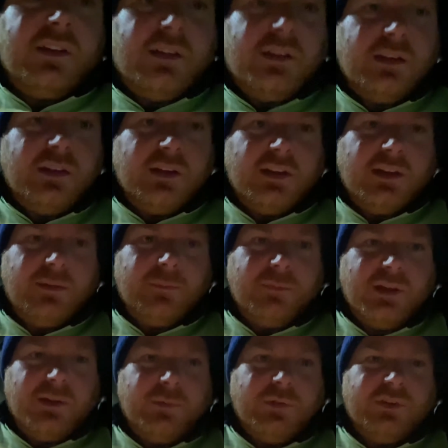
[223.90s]

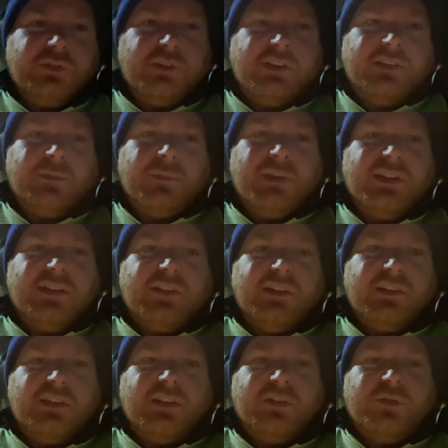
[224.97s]
that was reasonably
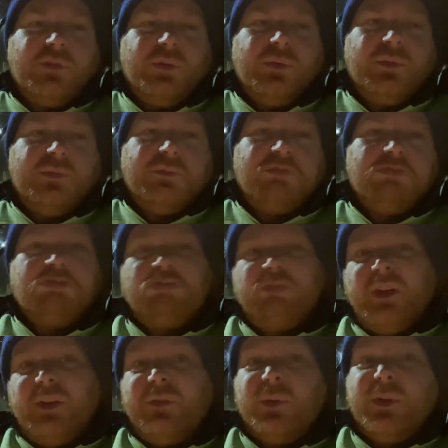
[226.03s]
successful.
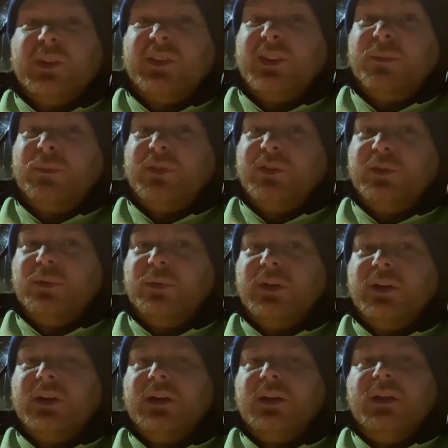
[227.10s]
Everyone seemed
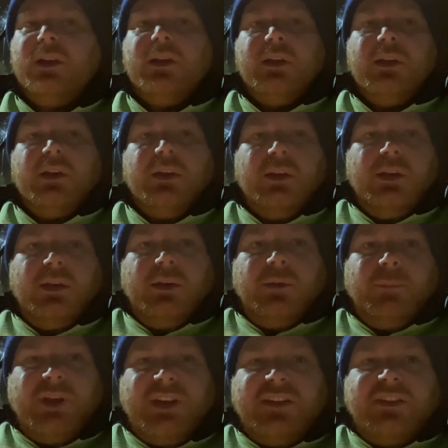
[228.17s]
to
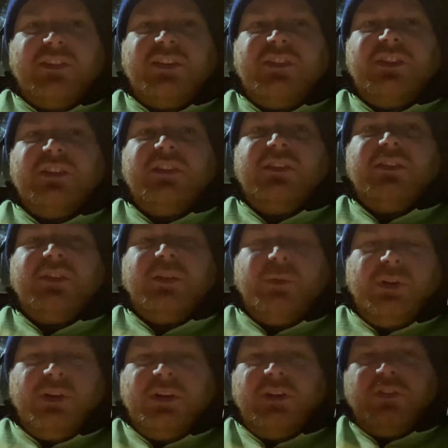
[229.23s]
make decisions and so
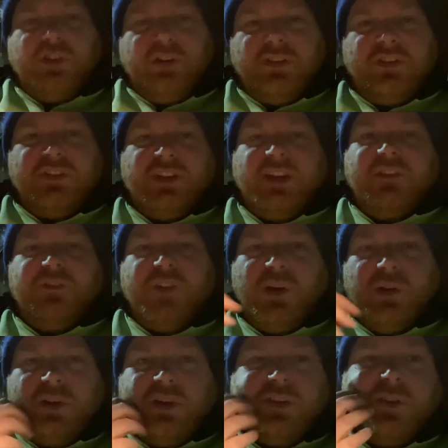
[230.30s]
on, and it's good to stay
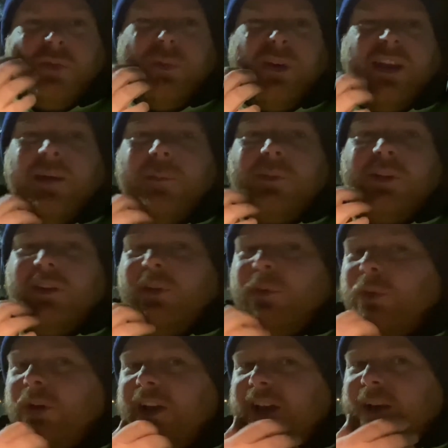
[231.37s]
focused, and we kept it to
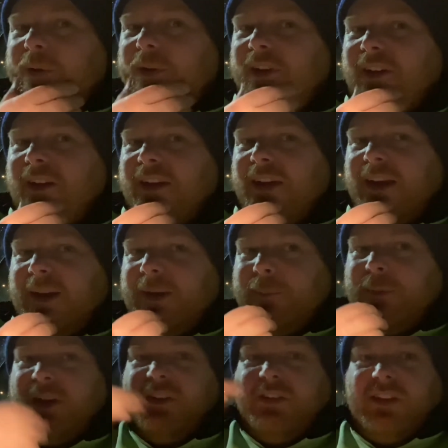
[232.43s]
1 hour,
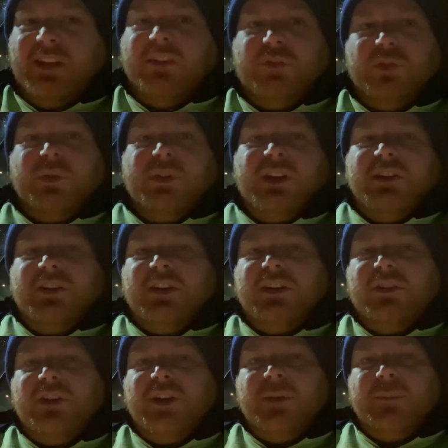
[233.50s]
managed to get through all the
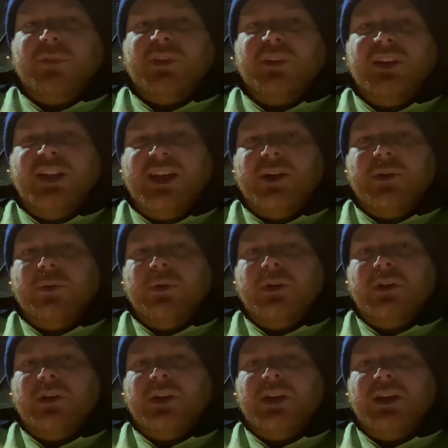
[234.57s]
agenda items. So now
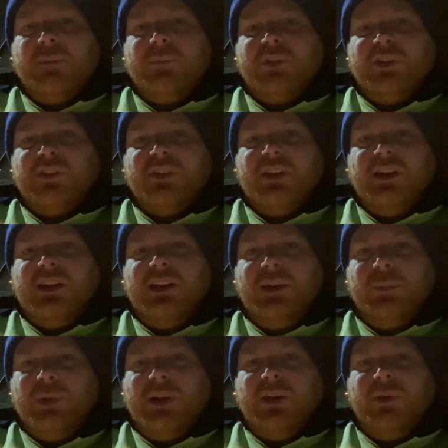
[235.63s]
I am just
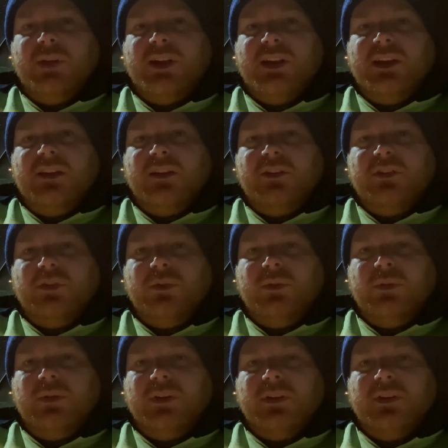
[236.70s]
nipping quickly
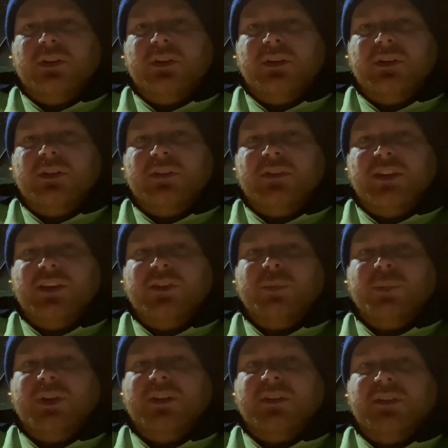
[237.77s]
to
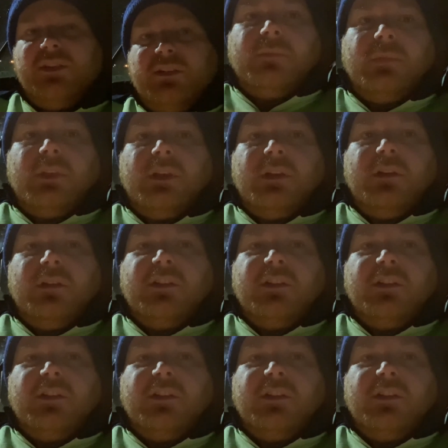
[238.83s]
Sainsbury's. So